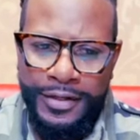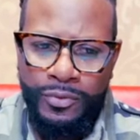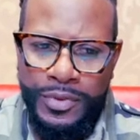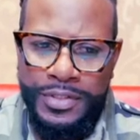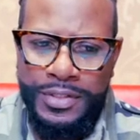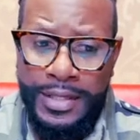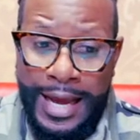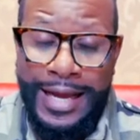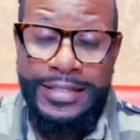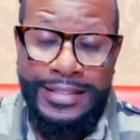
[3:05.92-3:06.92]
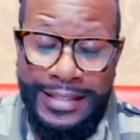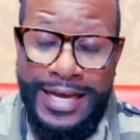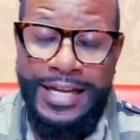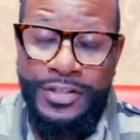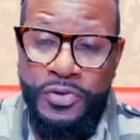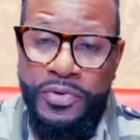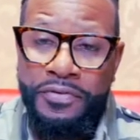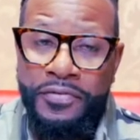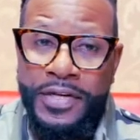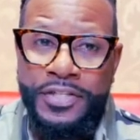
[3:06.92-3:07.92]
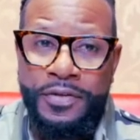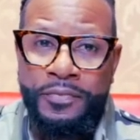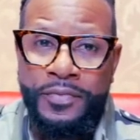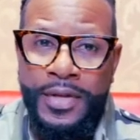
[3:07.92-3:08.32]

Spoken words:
which has led to division.